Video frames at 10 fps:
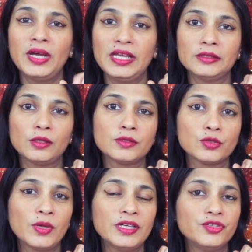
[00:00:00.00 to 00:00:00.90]
health.
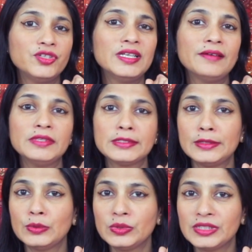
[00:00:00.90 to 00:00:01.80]
Also, energy
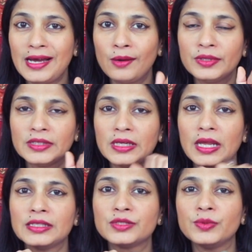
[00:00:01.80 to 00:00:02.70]
levels look down in the
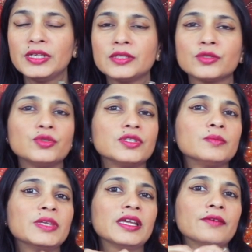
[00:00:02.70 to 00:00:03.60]
last week. So
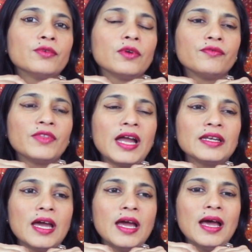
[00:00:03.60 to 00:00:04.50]
just be careful of
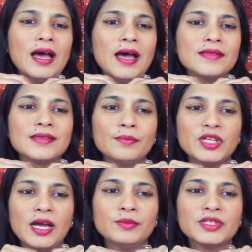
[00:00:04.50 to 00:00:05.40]
that.
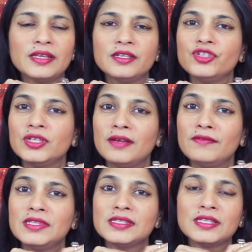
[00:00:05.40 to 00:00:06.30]
Sometimes the energy
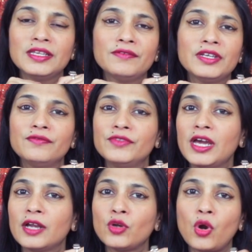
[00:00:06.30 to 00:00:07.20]
levels, even if
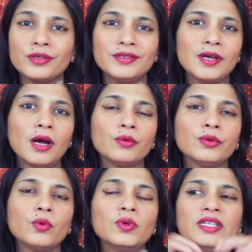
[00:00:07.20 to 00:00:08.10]
they are not
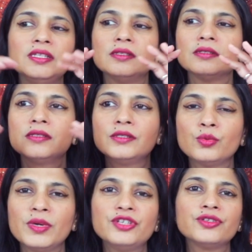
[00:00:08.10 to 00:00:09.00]
down, only the
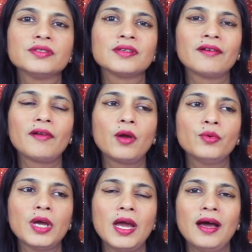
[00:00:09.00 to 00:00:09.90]
situations
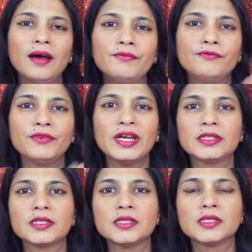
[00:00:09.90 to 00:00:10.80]
around
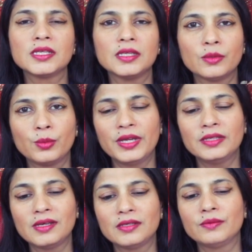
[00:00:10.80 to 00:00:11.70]
affect us in a
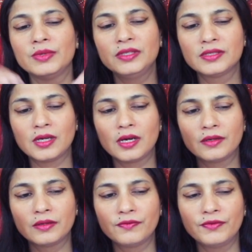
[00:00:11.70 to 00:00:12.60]
way that we
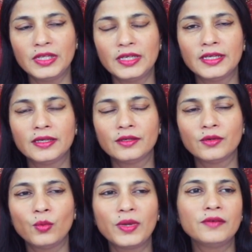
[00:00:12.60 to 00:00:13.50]
start feeling, you
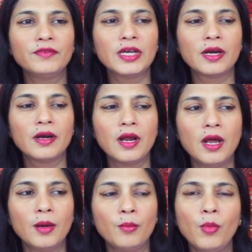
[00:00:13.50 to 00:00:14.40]
know, when we are
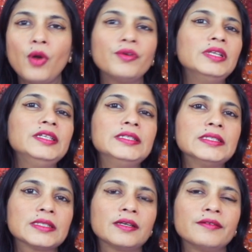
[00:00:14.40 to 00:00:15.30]
morally
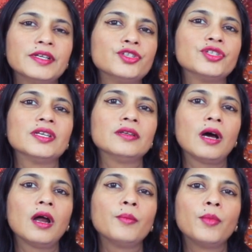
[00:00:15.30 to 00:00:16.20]
discouraged, and
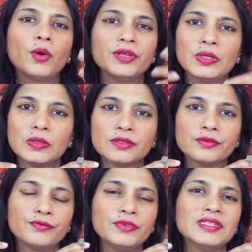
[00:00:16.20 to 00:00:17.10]
our body
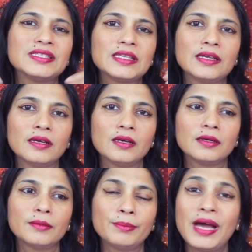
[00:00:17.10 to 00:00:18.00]
also feels
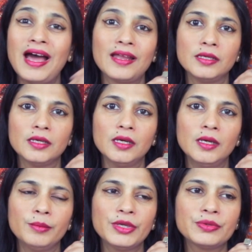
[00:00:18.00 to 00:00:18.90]
bad,
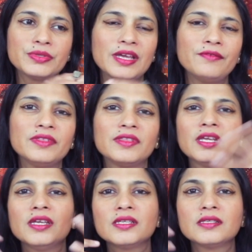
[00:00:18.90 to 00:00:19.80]
because
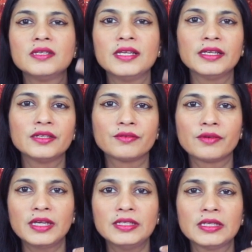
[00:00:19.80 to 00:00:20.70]
everything is linked,
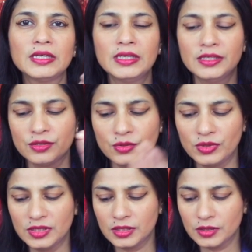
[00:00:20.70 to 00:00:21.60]
right? So
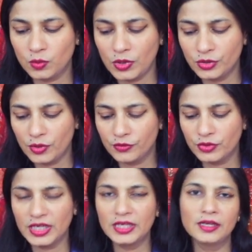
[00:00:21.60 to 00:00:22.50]
this is what you have to
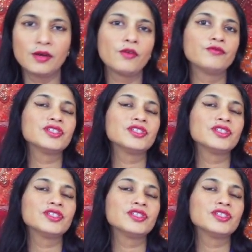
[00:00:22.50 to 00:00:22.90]
take care of.